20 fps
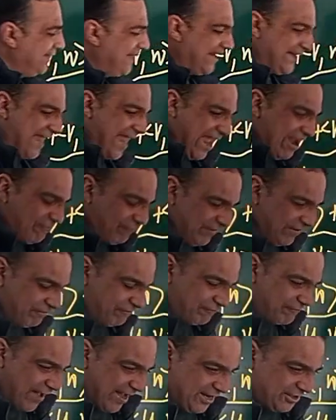every
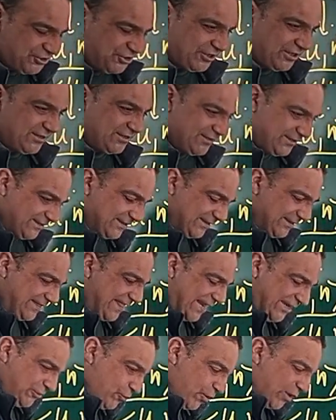function
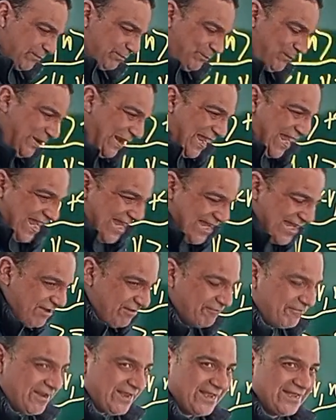that you are
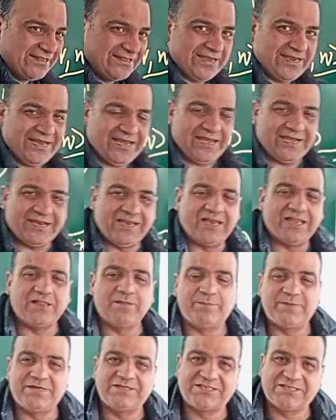playing with in a
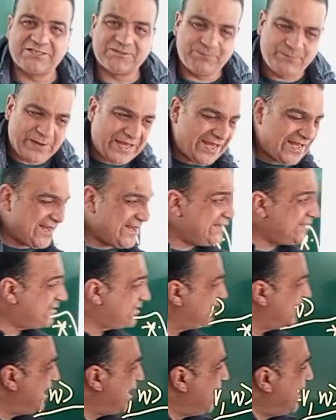Hilbert
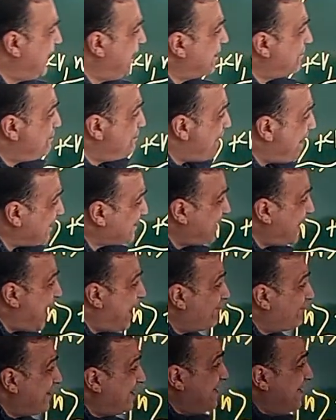space, it must
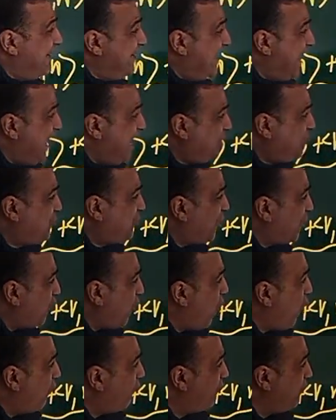have a nature
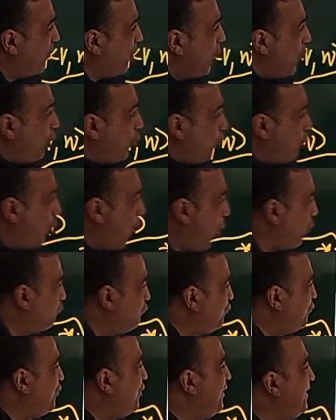of
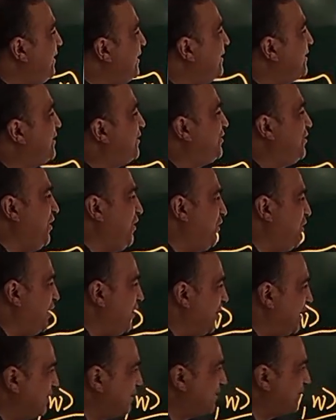Cauchy
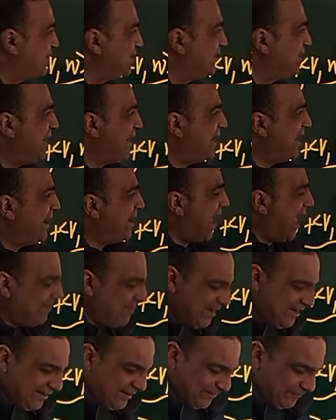sequence. I
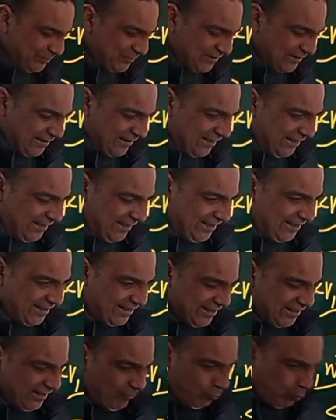mean,
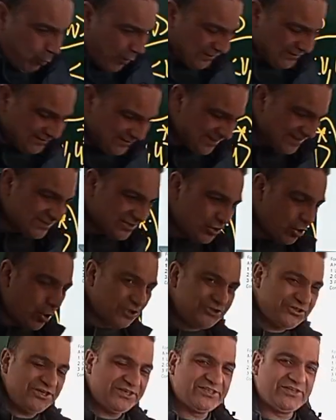what this
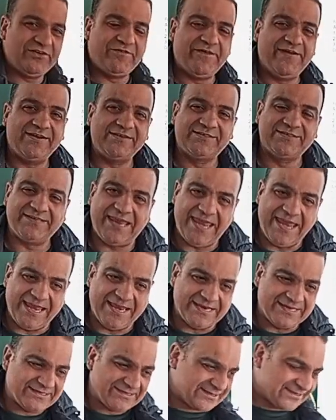Cauchy sequence
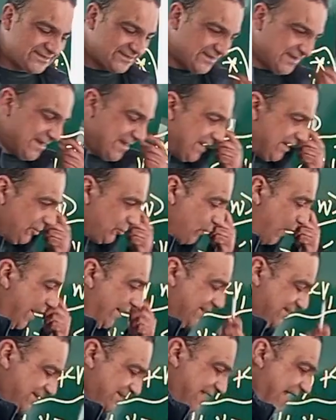is, to
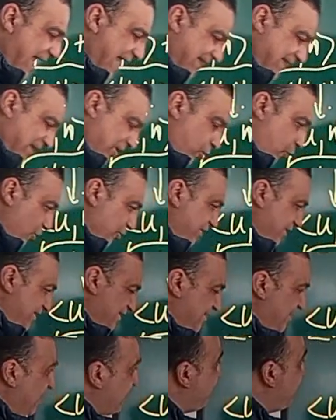understand the Cauchy
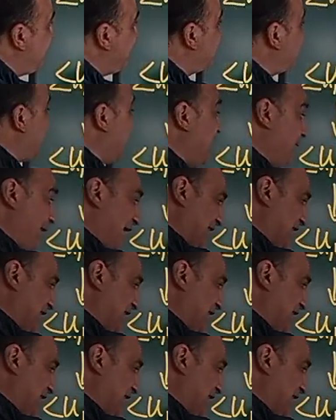sequence in a